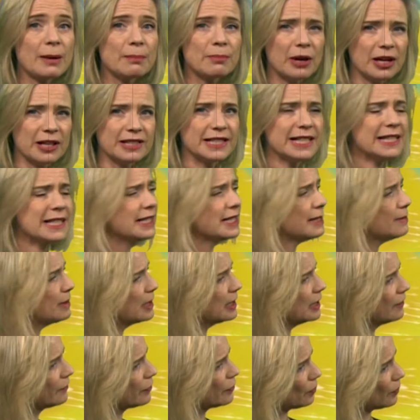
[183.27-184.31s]
But into the
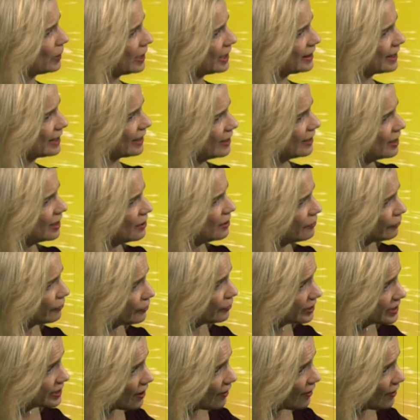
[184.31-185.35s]
middle of the week then,
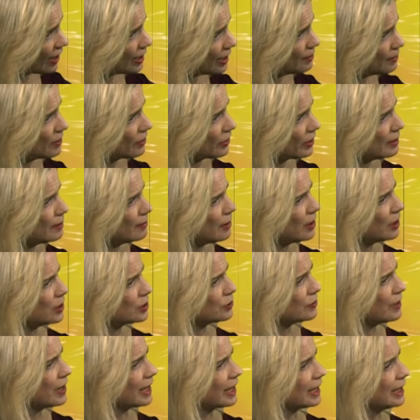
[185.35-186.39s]
for a time, the
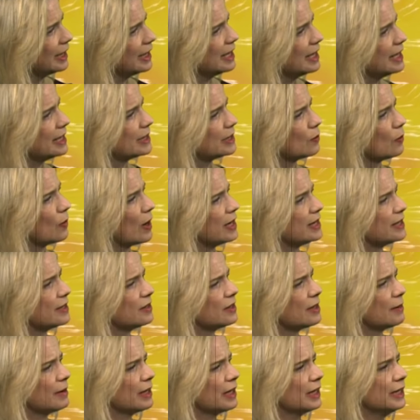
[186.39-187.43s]
milder air clears away, so
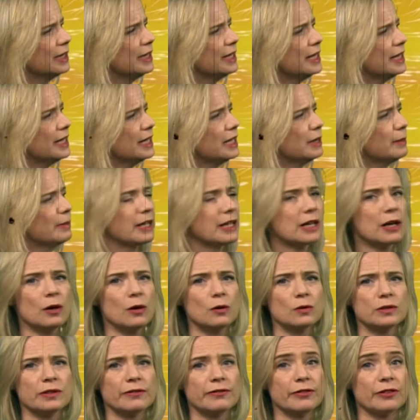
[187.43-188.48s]
something a little bit
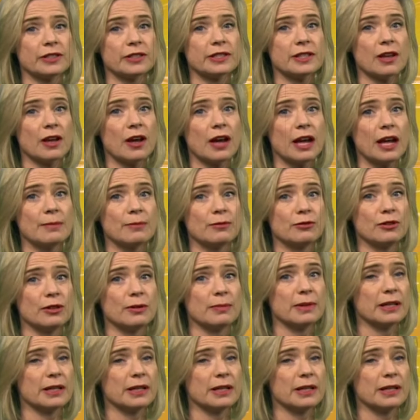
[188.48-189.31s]
colder for a time through